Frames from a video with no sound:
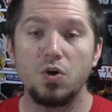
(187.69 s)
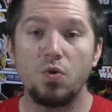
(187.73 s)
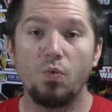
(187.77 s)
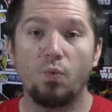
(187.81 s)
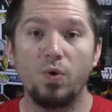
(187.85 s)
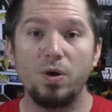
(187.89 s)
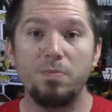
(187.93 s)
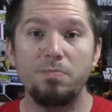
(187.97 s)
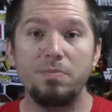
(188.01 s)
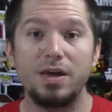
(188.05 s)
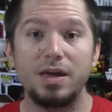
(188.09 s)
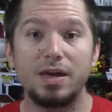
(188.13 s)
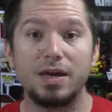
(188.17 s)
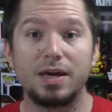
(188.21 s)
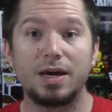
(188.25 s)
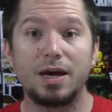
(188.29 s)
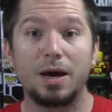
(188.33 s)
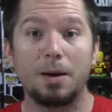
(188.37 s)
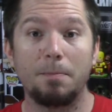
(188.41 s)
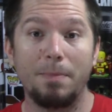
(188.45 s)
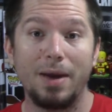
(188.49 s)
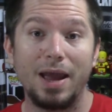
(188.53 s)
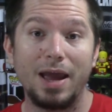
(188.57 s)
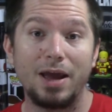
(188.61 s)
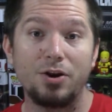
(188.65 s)
We meet
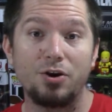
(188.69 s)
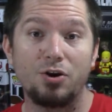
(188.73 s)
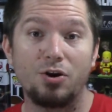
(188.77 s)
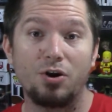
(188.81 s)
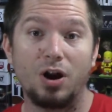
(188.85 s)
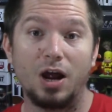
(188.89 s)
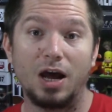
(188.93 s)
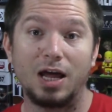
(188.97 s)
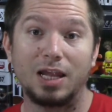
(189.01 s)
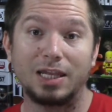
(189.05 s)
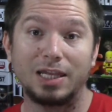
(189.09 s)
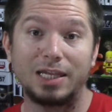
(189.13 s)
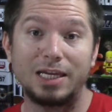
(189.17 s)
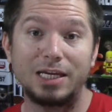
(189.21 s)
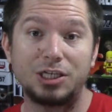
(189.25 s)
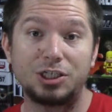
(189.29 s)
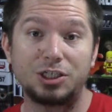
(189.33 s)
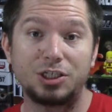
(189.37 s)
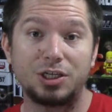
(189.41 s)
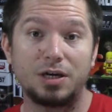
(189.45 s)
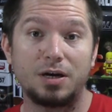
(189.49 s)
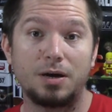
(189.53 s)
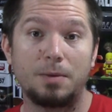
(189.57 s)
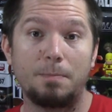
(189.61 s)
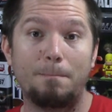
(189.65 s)
Commander
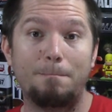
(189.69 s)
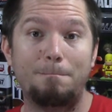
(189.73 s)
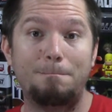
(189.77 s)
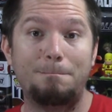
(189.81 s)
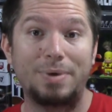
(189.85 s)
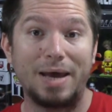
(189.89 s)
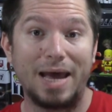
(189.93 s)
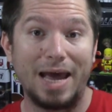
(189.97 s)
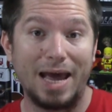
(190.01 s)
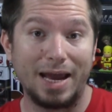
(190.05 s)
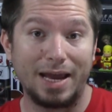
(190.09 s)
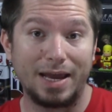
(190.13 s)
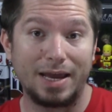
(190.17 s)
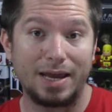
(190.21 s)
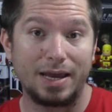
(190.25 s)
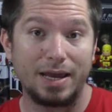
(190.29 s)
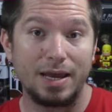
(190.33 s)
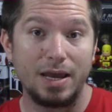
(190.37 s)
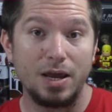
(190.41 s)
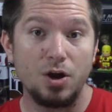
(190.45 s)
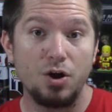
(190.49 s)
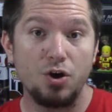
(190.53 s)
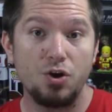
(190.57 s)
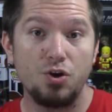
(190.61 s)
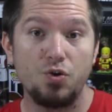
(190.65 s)
Alicia Beck,
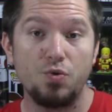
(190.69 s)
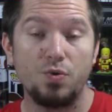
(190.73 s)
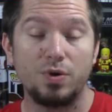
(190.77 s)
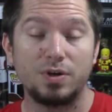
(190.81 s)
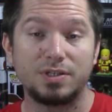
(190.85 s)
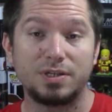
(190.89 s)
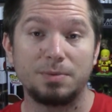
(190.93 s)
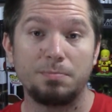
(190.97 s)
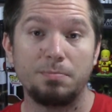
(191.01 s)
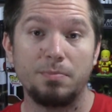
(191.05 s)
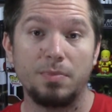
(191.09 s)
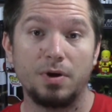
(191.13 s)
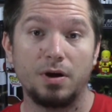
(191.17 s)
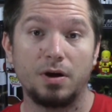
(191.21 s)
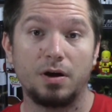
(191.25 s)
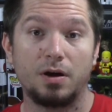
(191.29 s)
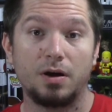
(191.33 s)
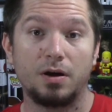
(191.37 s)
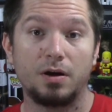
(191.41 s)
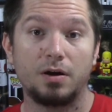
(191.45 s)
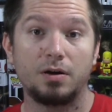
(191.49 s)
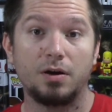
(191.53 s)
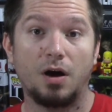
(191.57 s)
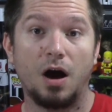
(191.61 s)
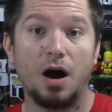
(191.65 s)
who is an
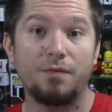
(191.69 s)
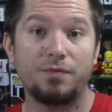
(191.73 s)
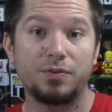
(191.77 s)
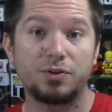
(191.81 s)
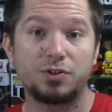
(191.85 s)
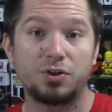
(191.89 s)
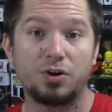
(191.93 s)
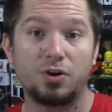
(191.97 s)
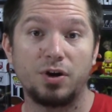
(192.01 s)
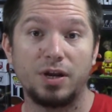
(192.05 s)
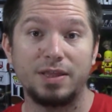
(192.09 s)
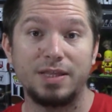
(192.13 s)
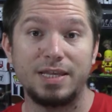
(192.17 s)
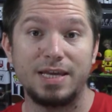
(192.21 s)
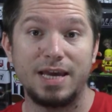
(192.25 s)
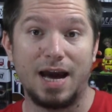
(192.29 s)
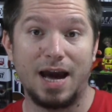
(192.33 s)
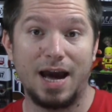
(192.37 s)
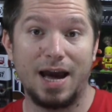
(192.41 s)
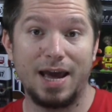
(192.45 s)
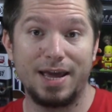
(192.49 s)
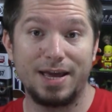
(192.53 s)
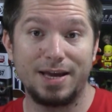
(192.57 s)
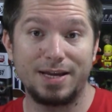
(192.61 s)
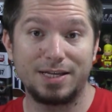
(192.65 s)
officer in the
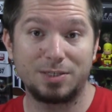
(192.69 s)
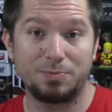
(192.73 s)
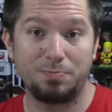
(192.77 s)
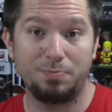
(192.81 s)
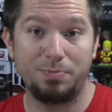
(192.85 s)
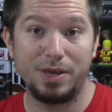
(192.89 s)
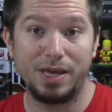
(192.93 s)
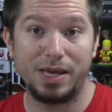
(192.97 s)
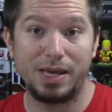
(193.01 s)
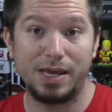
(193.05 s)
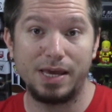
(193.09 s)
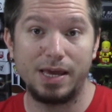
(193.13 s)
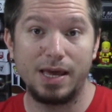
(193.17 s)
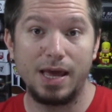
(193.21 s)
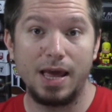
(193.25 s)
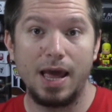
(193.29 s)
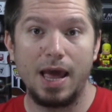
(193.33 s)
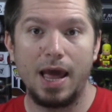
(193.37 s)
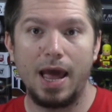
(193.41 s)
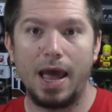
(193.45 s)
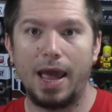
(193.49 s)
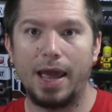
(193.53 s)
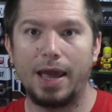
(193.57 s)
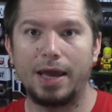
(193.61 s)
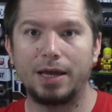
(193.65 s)
ISB,
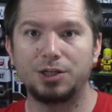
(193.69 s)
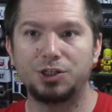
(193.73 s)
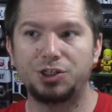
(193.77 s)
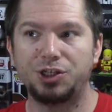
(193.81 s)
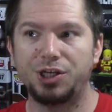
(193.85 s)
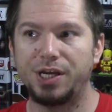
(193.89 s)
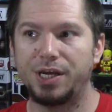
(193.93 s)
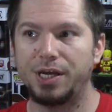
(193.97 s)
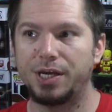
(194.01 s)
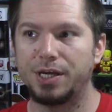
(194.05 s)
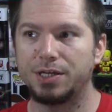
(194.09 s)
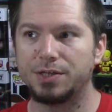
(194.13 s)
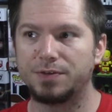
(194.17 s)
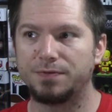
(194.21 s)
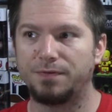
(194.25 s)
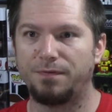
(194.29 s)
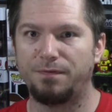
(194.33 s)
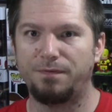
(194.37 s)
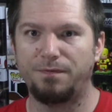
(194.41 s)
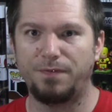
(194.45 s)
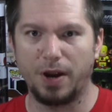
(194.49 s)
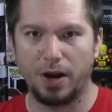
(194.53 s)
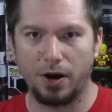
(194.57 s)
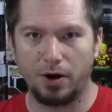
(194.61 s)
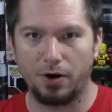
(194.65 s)
and she is
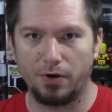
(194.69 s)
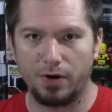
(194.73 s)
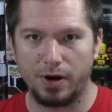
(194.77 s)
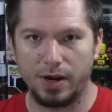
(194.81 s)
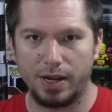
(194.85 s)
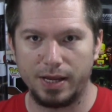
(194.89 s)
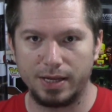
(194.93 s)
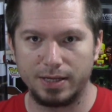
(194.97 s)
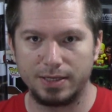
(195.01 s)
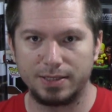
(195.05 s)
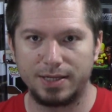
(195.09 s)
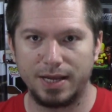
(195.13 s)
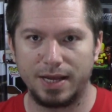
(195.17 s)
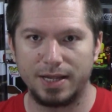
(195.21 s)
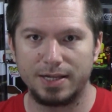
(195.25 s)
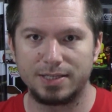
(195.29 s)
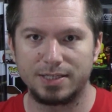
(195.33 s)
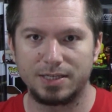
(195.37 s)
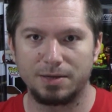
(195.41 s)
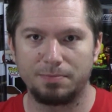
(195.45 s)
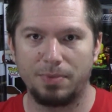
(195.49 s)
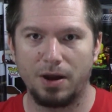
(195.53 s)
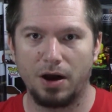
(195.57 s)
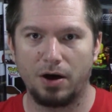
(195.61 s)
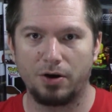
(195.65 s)
very intense
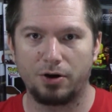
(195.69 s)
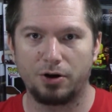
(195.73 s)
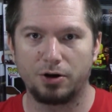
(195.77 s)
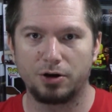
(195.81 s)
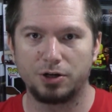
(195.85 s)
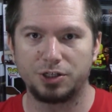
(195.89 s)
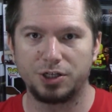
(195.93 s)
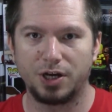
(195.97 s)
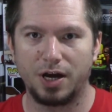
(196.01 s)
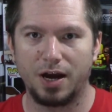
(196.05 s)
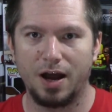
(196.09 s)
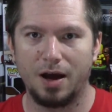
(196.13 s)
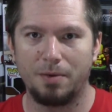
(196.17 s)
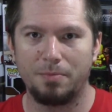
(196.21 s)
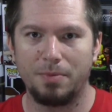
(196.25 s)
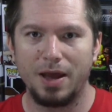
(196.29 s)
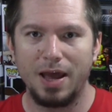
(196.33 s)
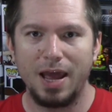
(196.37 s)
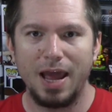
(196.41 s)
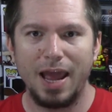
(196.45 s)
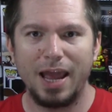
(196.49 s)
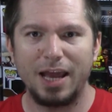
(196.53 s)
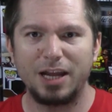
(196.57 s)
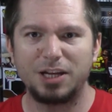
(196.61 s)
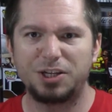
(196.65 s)
about her job,
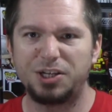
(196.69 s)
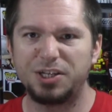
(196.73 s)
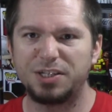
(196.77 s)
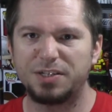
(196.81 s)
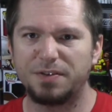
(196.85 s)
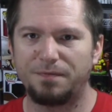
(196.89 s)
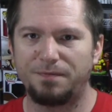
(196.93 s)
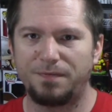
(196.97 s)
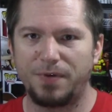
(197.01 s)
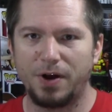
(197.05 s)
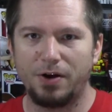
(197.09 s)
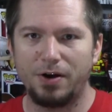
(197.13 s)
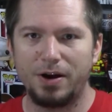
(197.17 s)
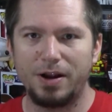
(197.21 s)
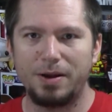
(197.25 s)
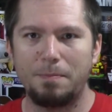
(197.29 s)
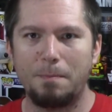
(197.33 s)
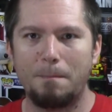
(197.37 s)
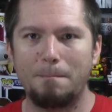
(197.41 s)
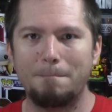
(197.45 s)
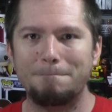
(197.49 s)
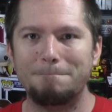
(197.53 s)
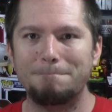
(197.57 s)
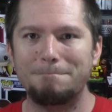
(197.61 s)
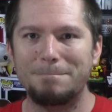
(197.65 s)
and she's a very
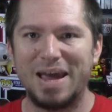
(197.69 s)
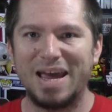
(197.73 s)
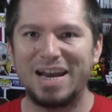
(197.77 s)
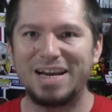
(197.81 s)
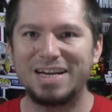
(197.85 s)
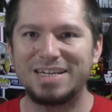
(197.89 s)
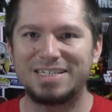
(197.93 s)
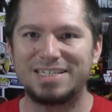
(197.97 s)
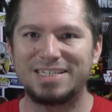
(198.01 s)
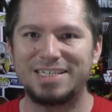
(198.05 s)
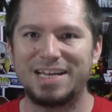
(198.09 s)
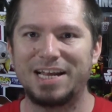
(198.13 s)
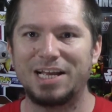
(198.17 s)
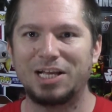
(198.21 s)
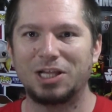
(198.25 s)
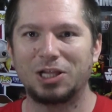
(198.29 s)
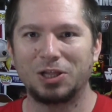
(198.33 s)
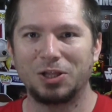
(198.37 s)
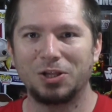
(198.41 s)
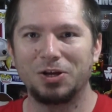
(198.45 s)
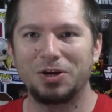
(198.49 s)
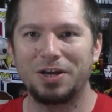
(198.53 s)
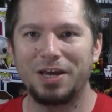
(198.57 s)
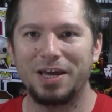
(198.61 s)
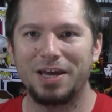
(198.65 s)
menacing
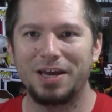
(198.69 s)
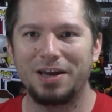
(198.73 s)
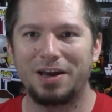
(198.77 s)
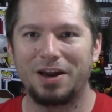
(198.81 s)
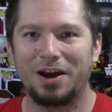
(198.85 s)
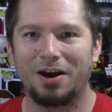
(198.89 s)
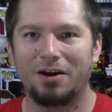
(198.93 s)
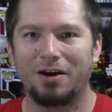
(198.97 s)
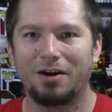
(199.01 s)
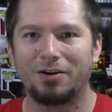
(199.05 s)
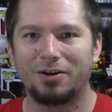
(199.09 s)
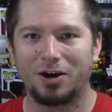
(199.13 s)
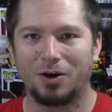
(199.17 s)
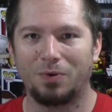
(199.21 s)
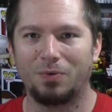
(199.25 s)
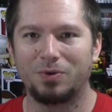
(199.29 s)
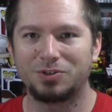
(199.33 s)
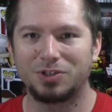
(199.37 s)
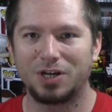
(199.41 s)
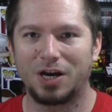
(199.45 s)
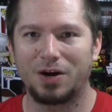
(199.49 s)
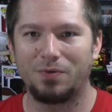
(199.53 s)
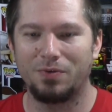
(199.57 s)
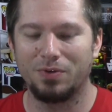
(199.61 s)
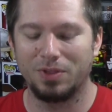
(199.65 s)
looking character, which
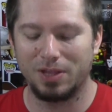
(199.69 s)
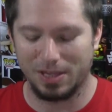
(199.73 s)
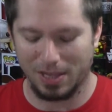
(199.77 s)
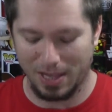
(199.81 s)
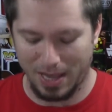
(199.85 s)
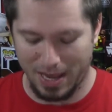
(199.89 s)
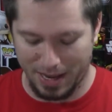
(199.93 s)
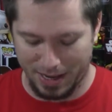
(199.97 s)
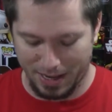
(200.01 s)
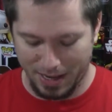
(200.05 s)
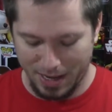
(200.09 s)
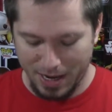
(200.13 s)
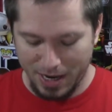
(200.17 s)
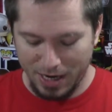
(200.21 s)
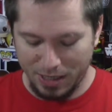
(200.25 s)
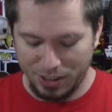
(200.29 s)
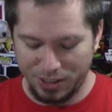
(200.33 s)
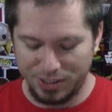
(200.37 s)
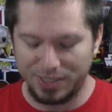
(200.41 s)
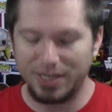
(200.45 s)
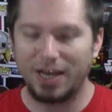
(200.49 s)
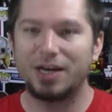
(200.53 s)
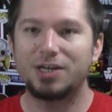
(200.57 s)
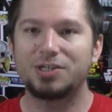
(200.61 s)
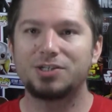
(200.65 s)
I really like.
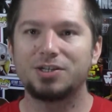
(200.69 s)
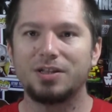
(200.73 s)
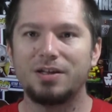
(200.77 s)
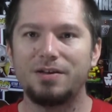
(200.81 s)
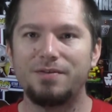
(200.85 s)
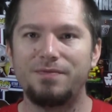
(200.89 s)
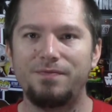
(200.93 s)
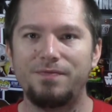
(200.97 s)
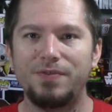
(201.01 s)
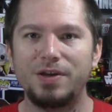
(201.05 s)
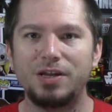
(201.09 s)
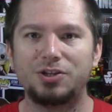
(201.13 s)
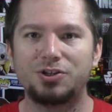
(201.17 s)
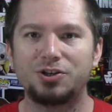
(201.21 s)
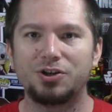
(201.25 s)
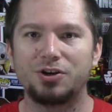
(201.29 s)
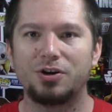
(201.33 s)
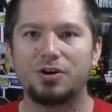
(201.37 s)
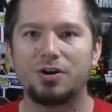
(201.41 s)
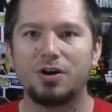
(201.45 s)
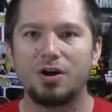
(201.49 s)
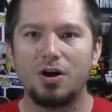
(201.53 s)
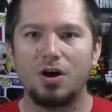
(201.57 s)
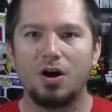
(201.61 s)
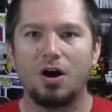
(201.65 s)
She's actually
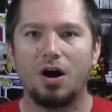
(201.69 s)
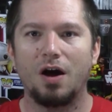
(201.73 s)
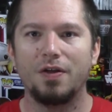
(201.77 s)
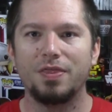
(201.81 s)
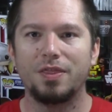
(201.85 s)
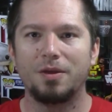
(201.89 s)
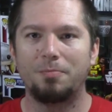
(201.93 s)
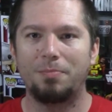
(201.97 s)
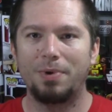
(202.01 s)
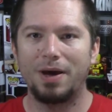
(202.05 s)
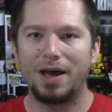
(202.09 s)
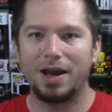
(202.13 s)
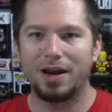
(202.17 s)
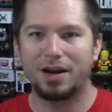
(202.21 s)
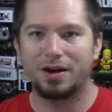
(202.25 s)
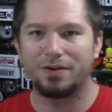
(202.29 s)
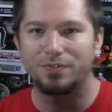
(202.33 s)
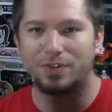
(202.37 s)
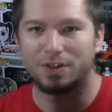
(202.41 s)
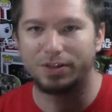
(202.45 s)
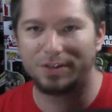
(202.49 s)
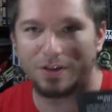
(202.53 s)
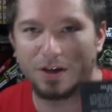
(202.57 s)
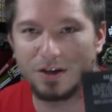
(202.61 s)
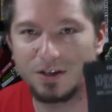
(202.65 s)
featured on the back of
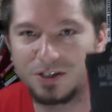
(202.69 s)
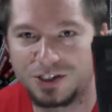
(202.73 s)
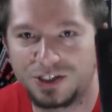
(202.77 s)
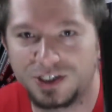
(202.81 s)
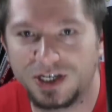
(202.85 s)
the dust